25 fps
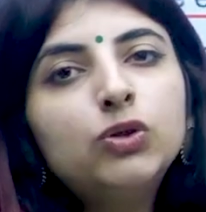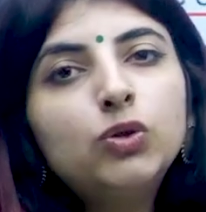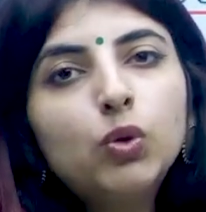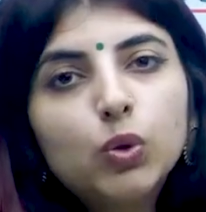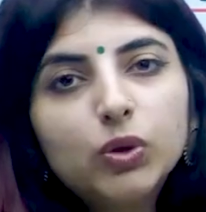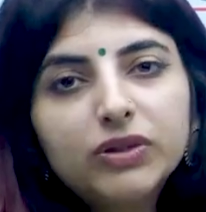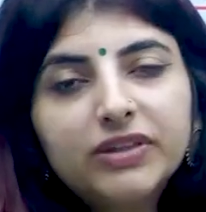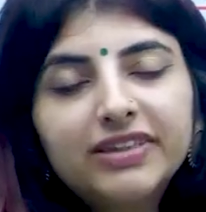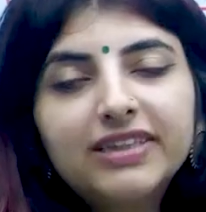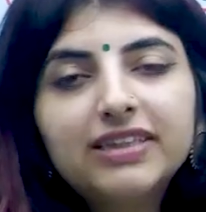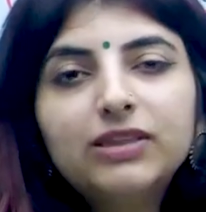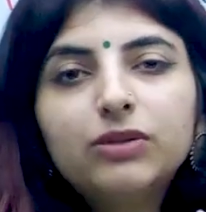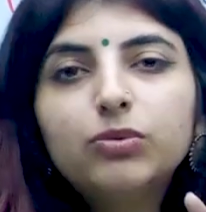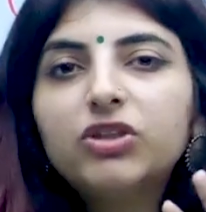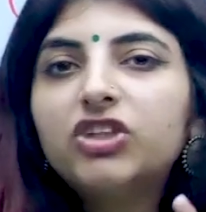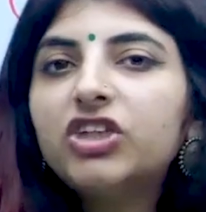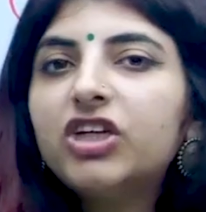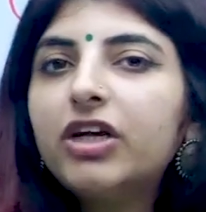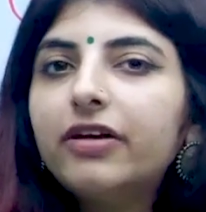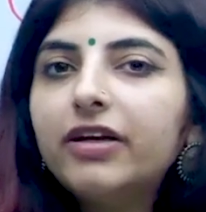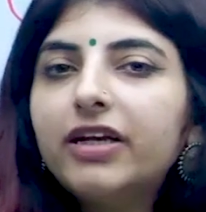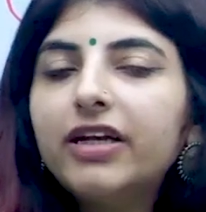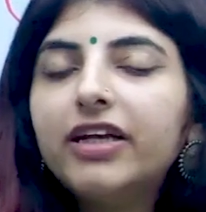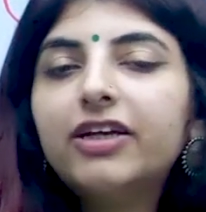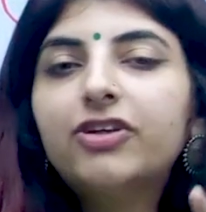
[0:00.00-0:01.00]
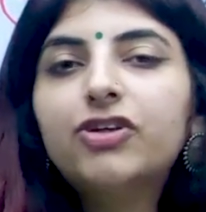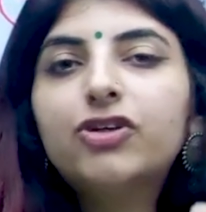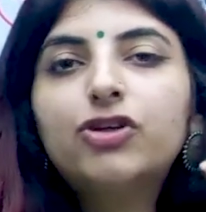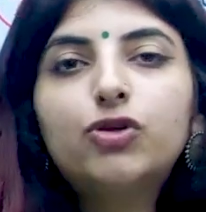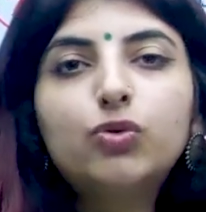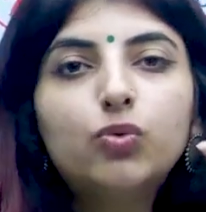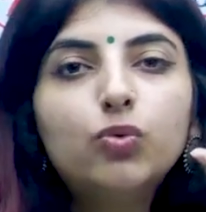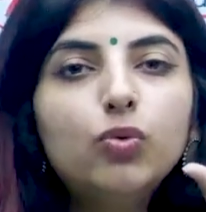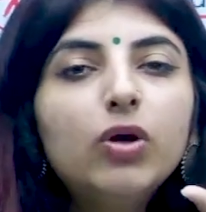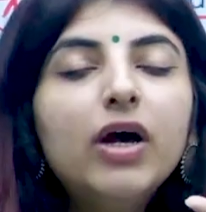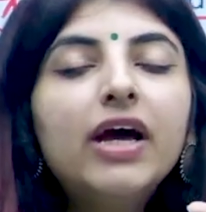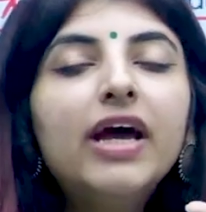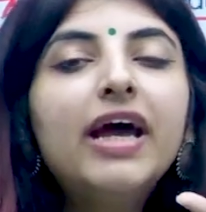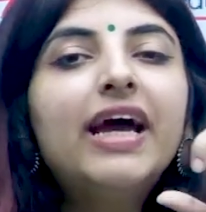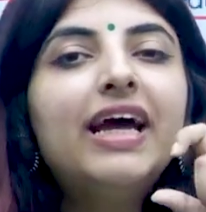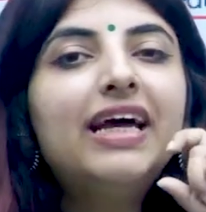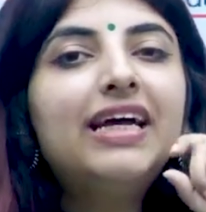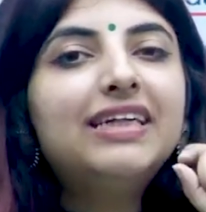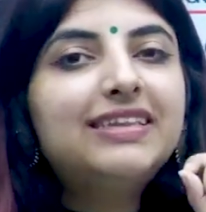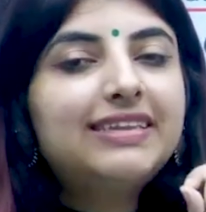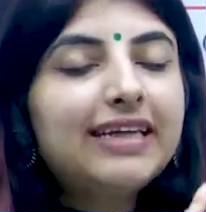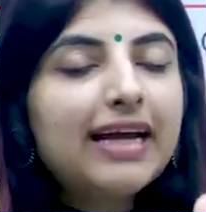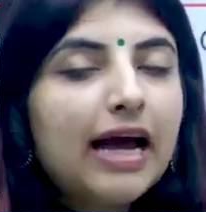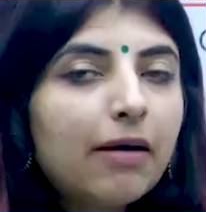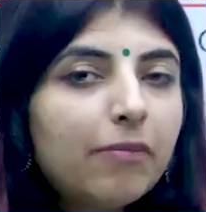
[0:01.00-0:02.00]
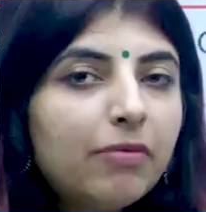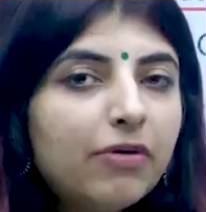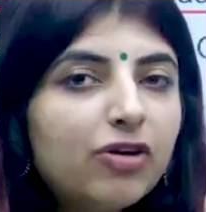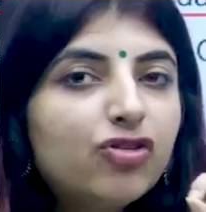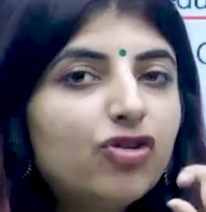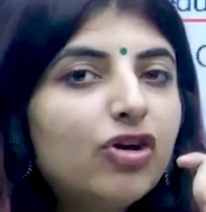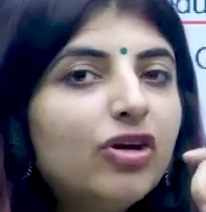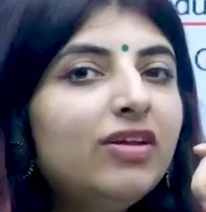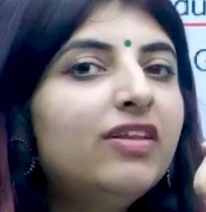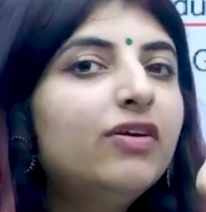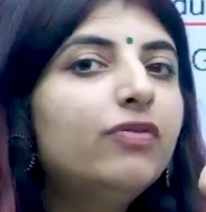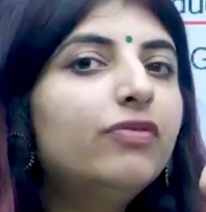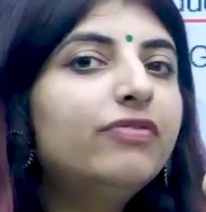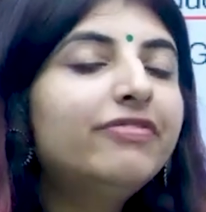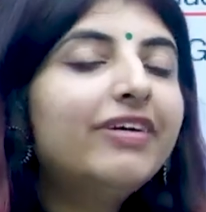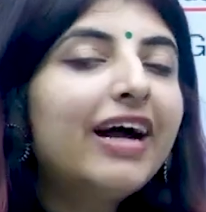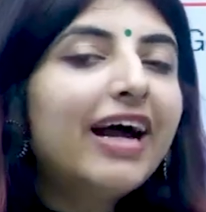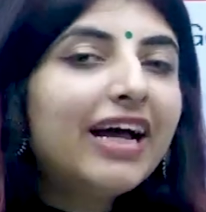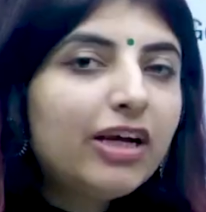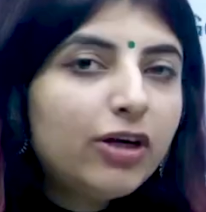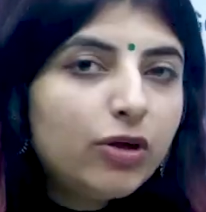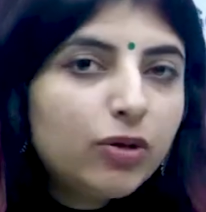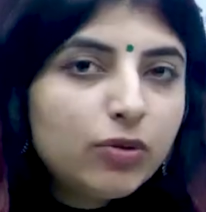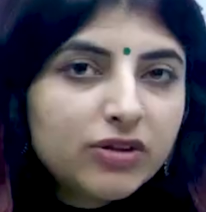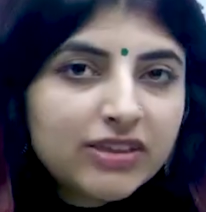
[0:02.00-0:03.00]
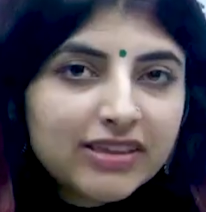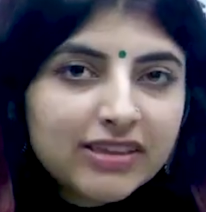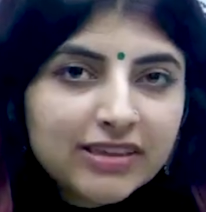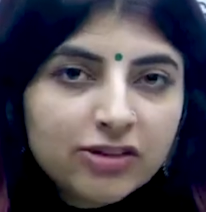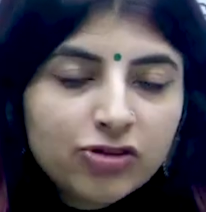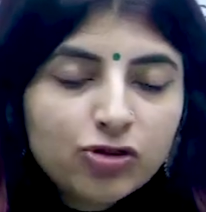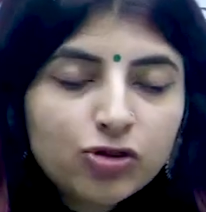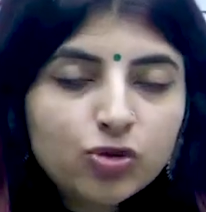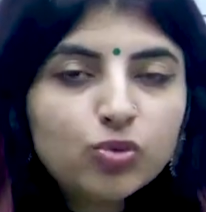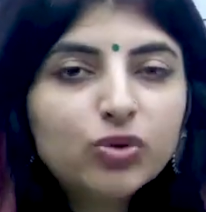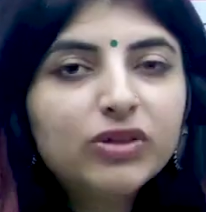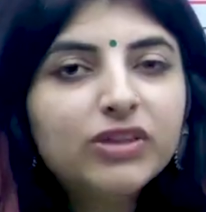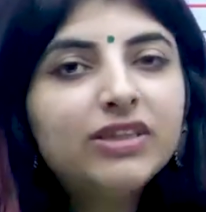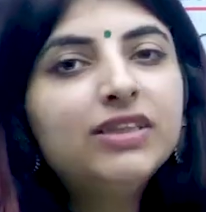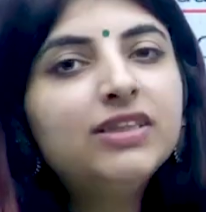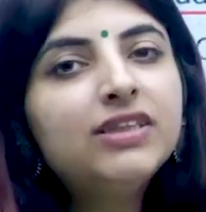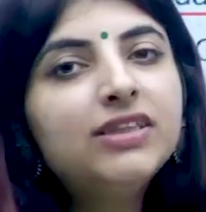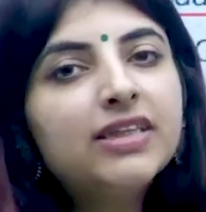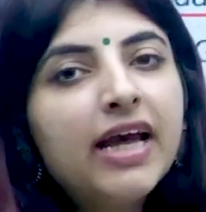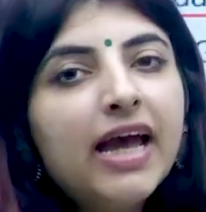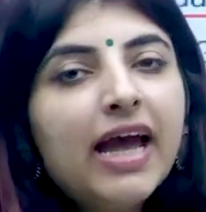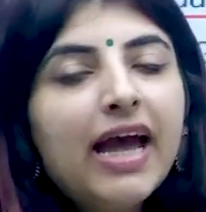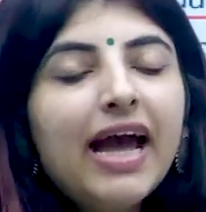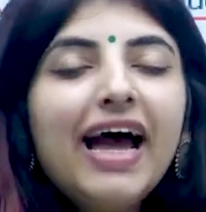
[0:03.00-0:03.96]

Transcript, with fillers: courses which are related to establishing the values in students